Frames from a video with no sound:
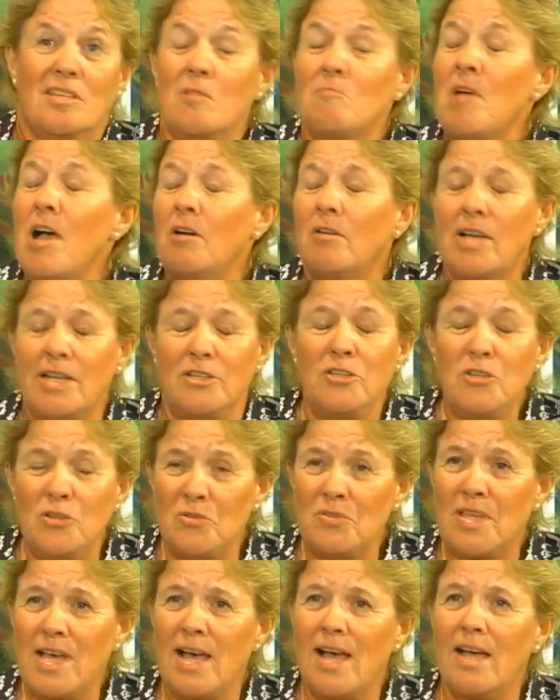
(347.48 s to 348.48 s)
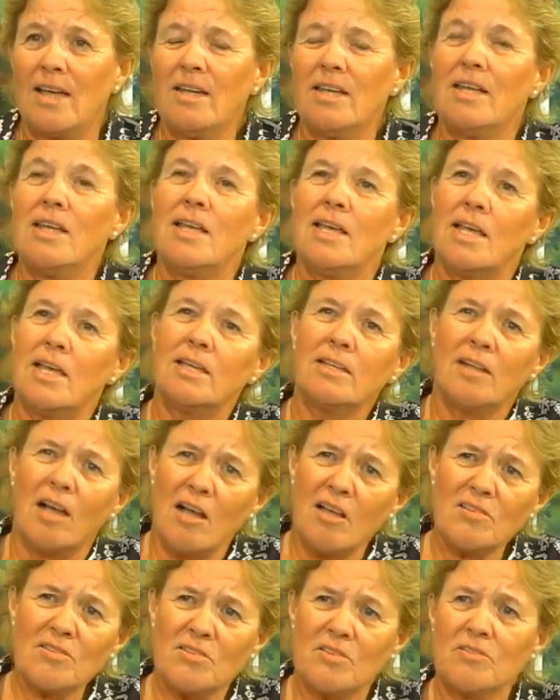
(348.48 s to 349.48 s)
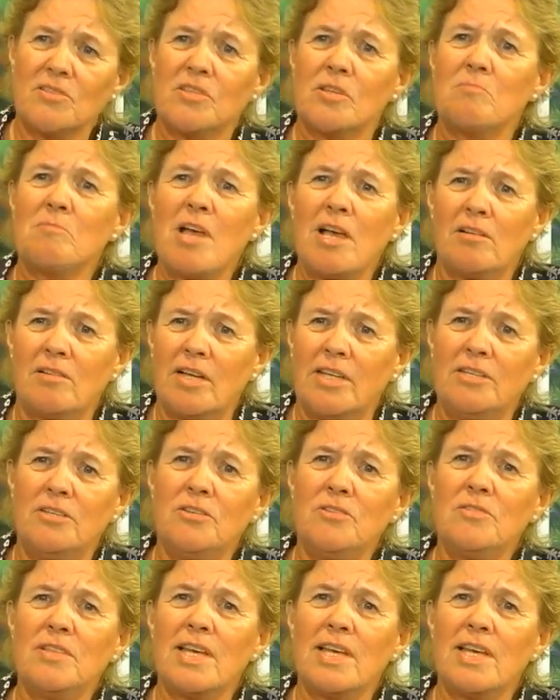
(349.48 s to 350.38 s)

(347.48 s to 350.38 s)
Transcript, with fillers: somehow I knew that, and also somehow I knew